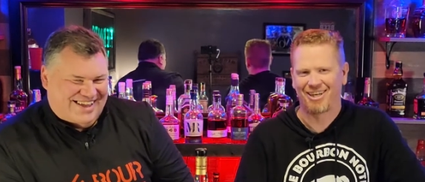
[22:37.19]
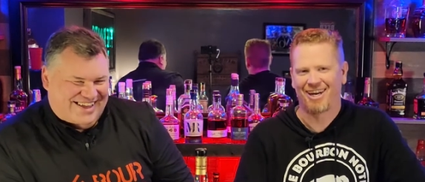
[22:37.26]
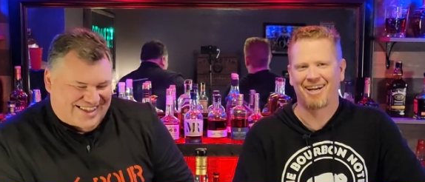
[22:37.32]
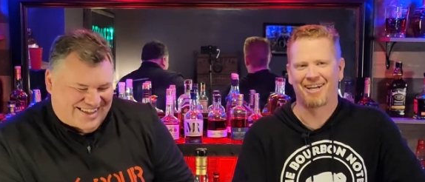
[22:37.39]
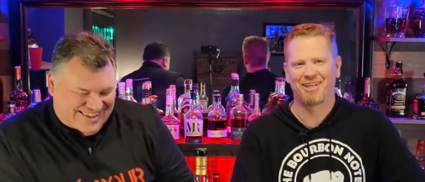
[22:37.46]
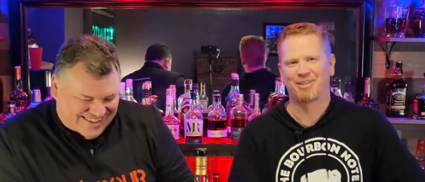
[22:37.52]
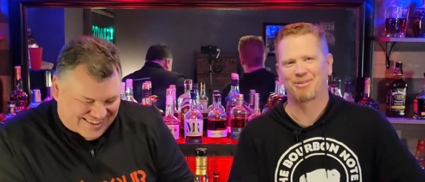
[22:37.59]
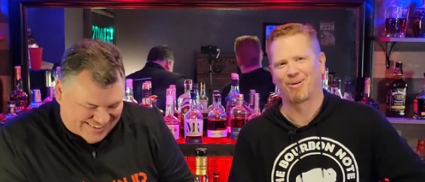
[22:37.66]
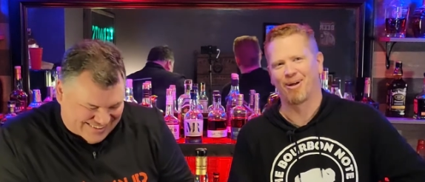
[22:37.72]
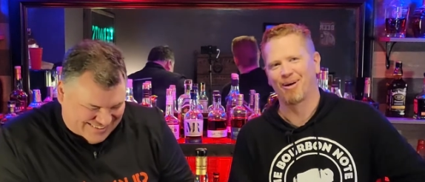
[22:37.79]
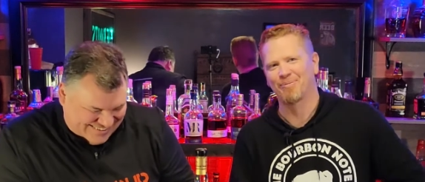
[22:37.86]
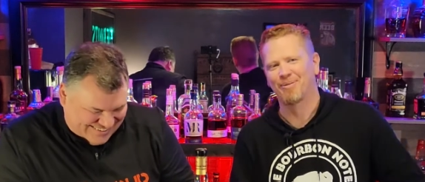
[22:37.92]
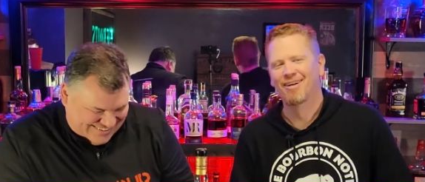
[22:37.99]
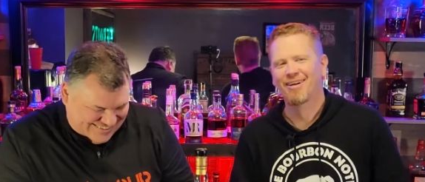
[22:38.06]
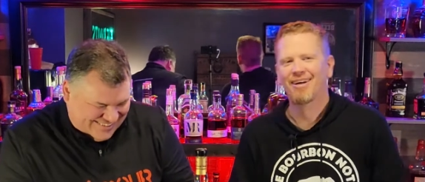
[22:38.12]
Speaker 1: Johnny
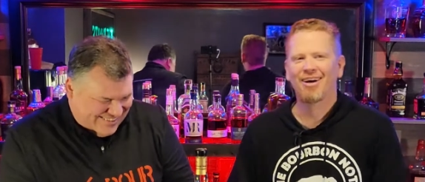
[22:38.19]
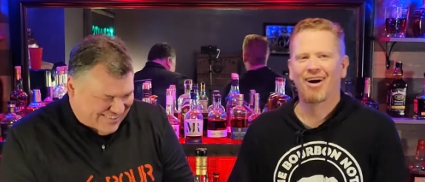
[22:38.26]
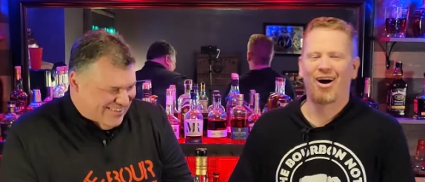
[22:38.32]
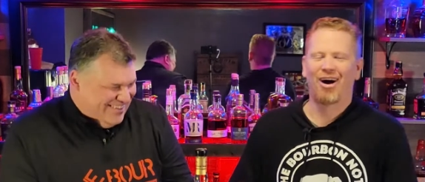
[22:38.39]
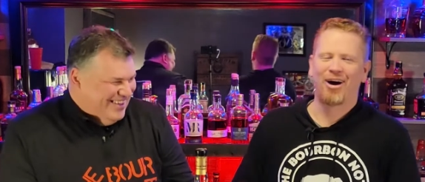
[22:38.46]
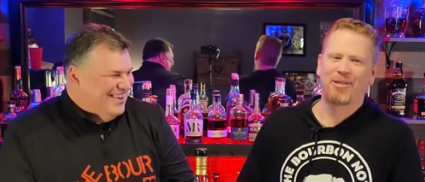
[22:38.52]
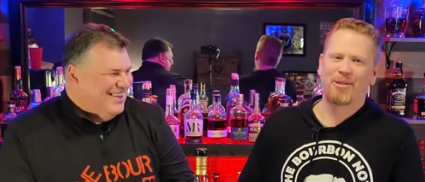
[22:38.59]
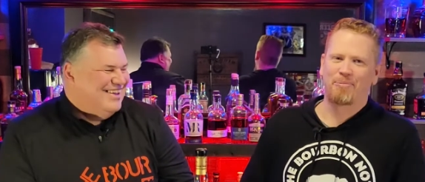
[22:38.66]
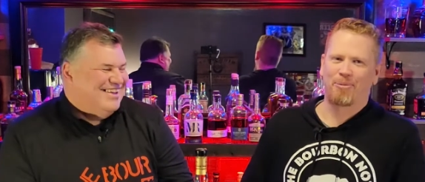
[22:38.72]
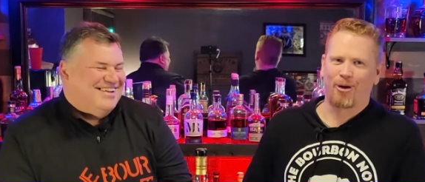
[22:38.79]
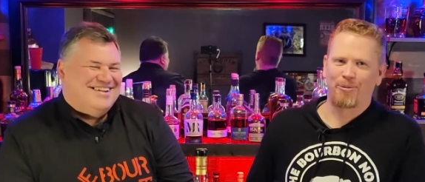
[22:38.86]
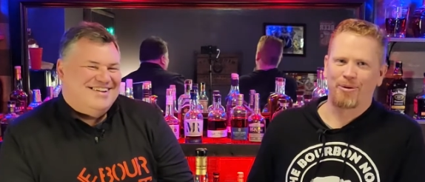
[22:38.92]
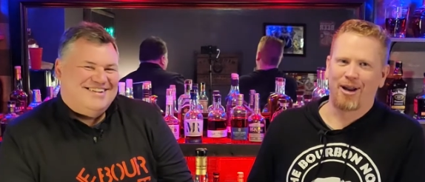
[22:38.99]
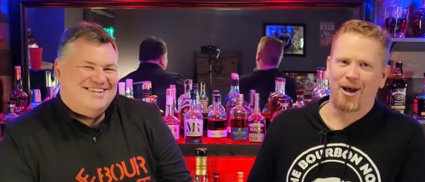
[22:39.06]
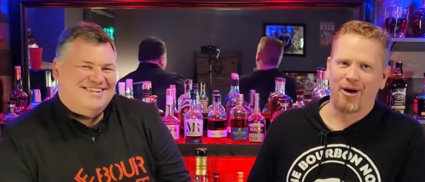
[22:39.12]
Drum. On the
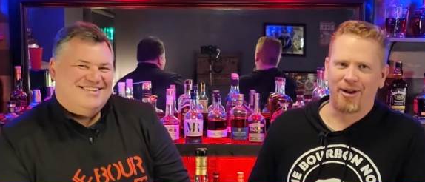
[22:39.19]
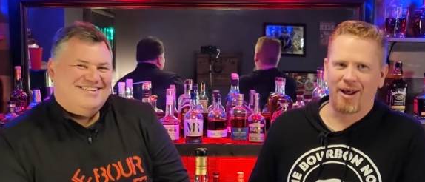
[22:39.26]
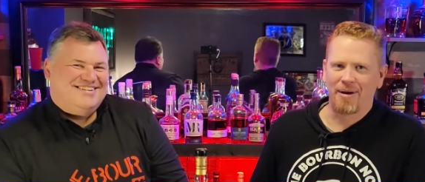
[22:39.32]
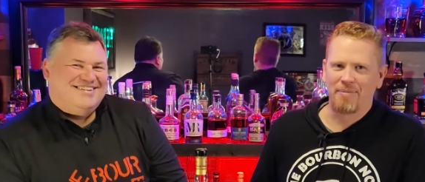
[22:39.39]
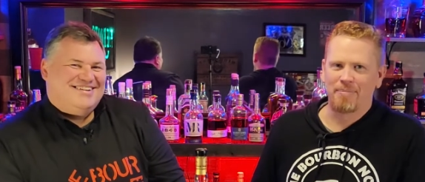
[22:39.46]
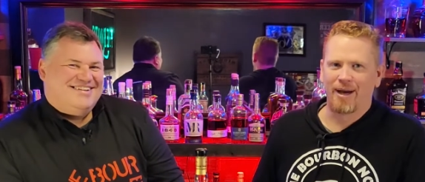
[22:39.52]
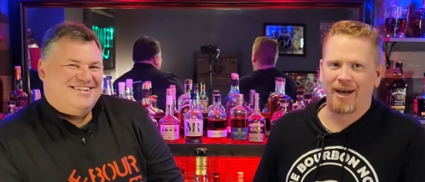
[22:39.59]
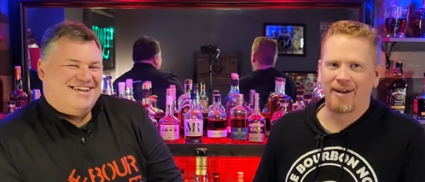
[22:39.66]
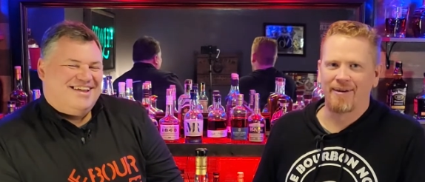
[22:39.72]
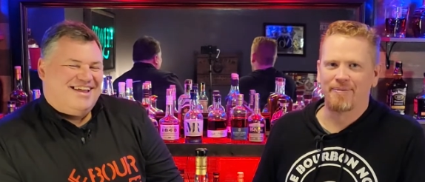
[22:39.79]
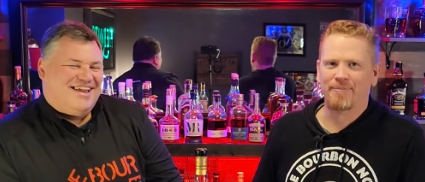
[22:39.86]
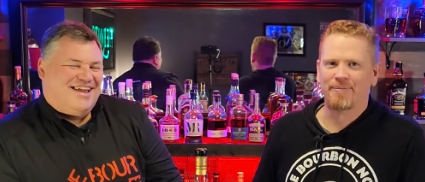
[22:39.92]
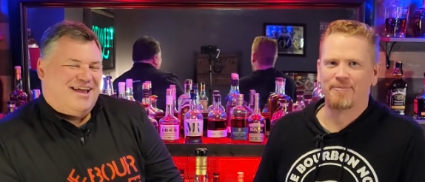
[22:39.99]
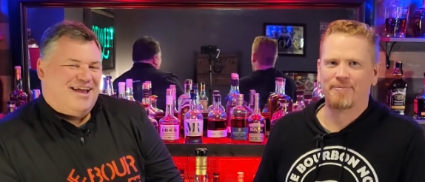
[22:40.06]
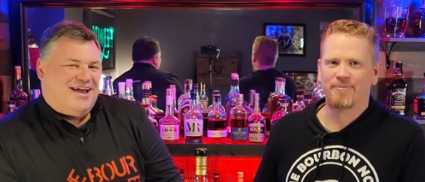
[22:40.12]
bourbon note, I'm Ben.
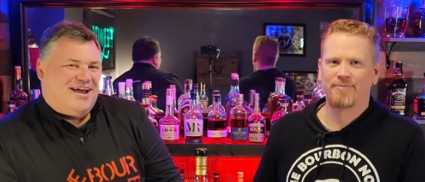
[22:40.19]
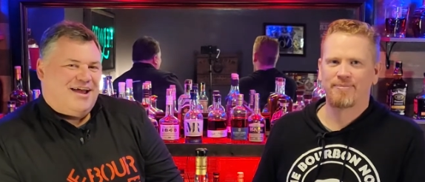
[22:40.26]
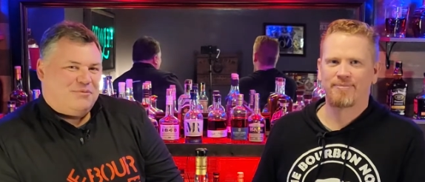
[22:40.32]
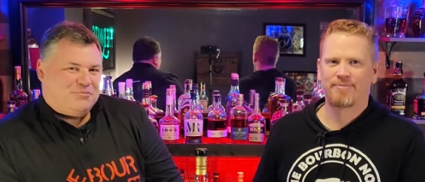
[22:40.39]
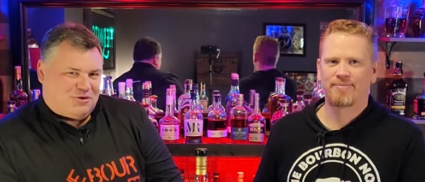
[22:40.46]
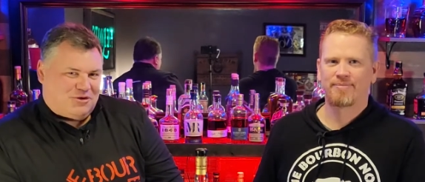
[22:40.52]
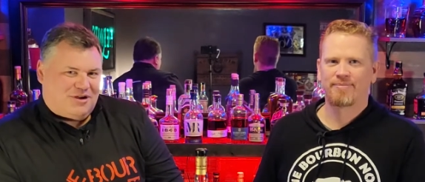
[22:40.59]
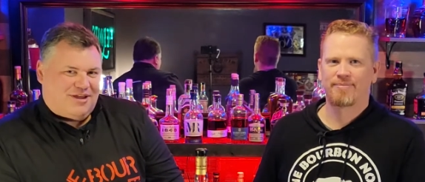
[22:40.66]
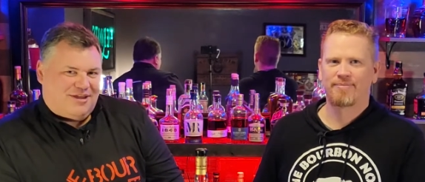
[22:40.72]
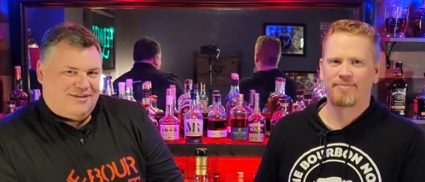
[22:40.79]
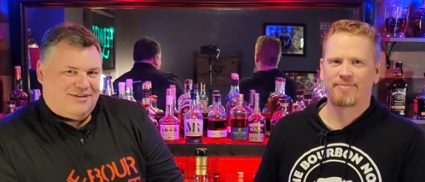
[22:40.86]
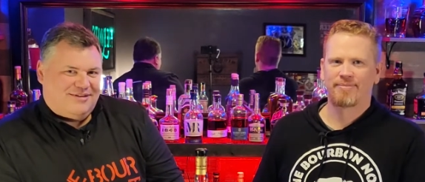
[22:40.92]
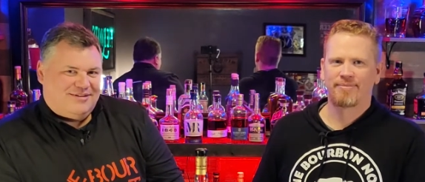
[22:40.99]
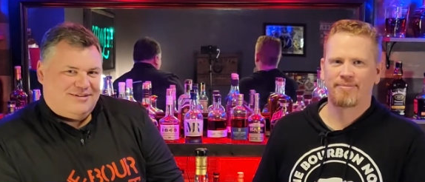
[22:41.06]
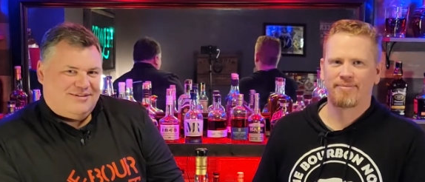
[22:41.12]
Speaker 2: I'm Greg.
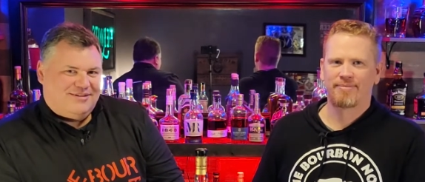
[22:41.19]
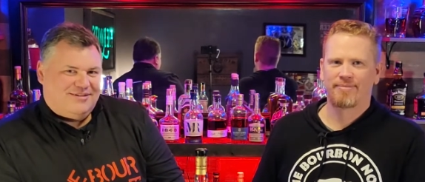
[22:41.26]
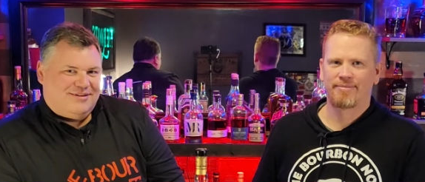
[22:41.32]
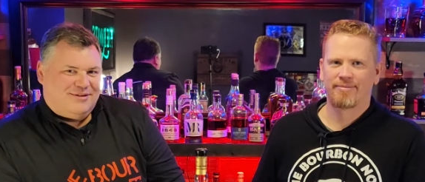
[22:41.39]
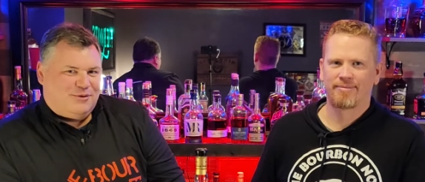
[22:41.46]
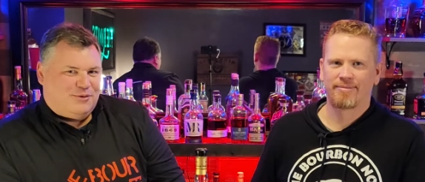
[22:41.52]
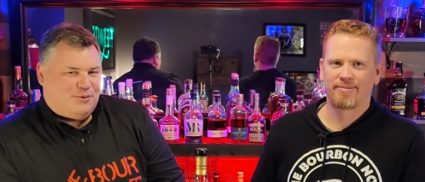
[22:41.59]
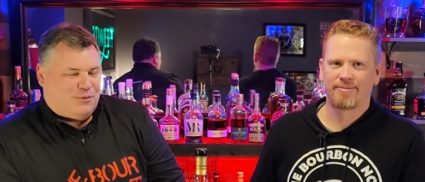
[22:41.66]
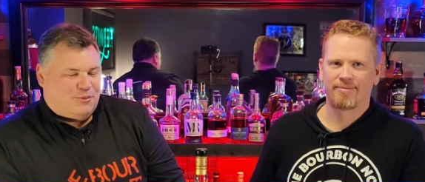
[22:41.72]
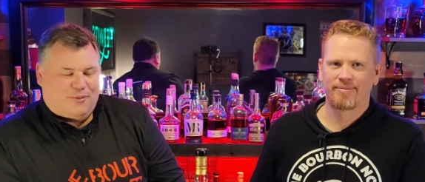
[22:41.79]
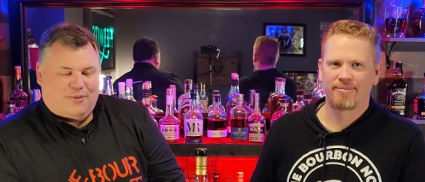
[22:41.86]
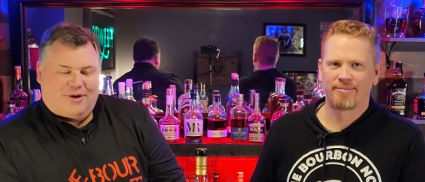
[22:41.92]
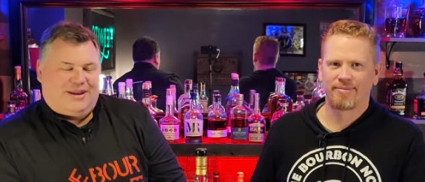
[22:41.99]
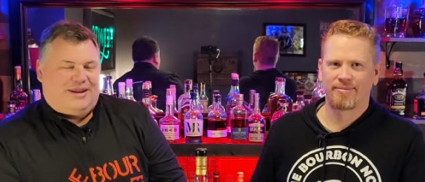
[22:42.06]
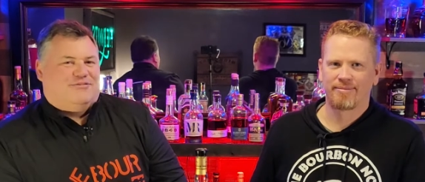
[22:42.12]

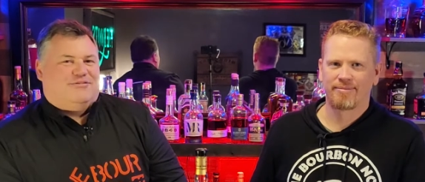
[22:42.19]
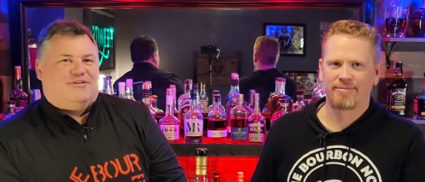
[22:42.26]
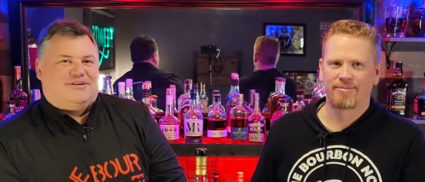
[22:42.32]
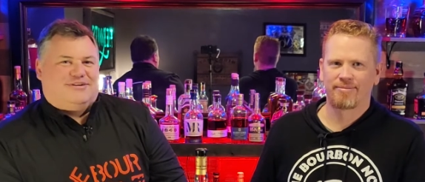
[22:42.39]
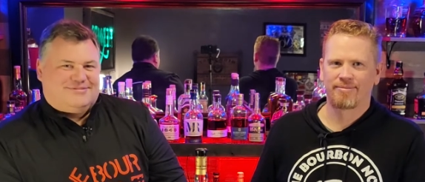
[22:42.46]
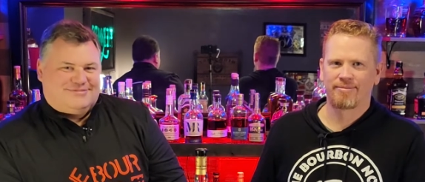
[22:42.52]
Whatever.